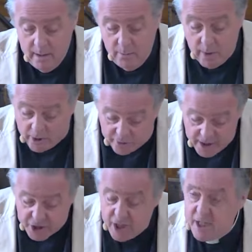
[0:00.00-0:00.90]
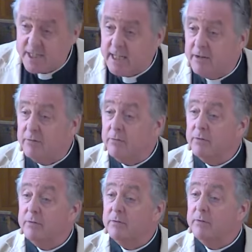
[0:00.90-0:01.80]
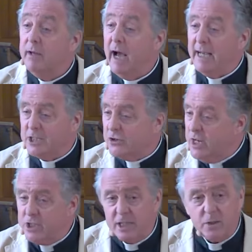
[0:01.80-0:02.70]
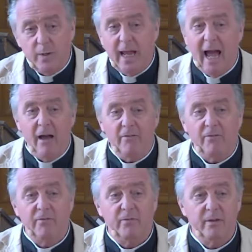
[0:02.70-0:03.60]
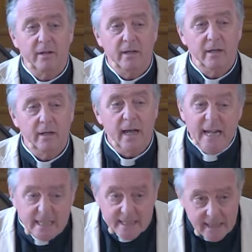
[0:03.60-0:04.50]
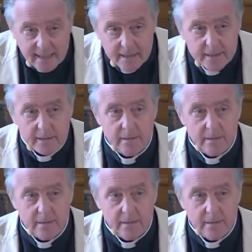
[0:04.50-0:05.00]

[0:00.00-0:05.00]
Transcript: We are creatures, and as creatures, we have instincts.